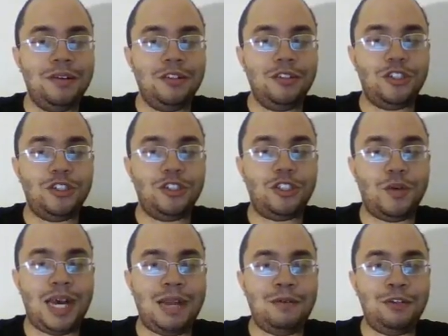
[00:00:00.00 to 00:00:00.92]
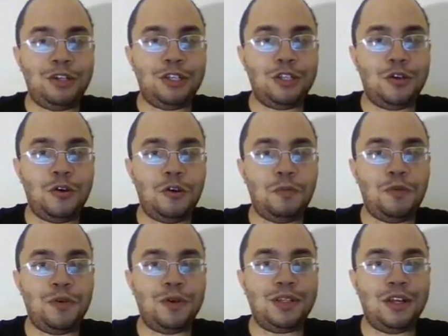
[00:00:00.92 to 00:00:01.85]
So I would look at the whole
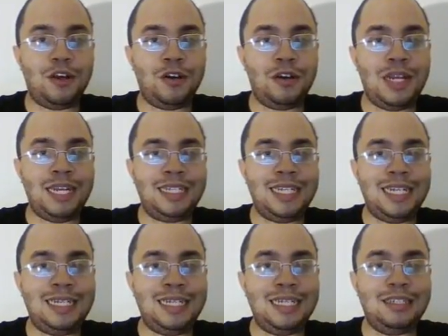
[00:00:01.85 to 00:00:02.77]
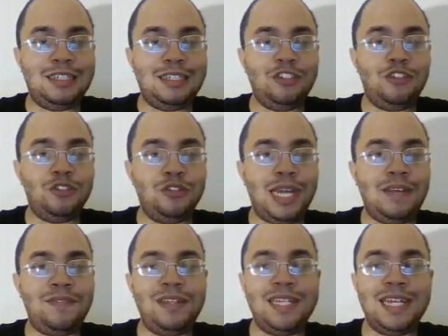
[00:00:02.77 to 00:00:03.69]
board. R18, since your
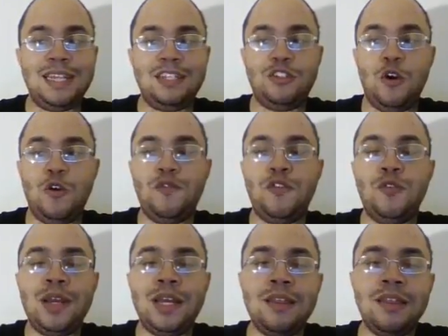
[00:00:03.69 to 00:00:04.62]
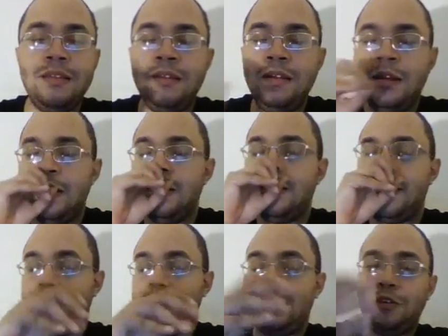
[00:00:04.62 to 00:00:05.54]
life and death is over with,
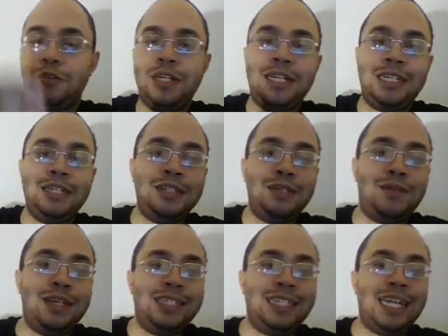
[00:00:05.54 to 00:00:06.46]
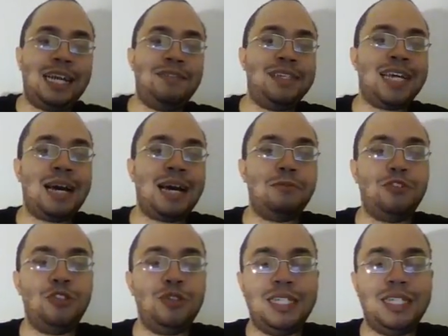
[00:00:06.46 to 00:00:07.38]
since it's already clear that white's alive at the top, there's
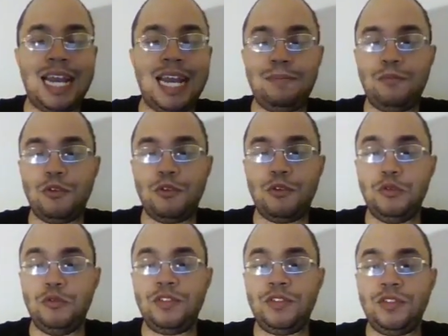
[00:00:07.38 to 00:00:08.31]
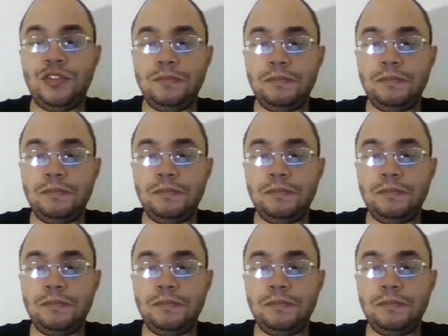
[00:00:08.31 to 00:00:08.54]
no need to add more moves.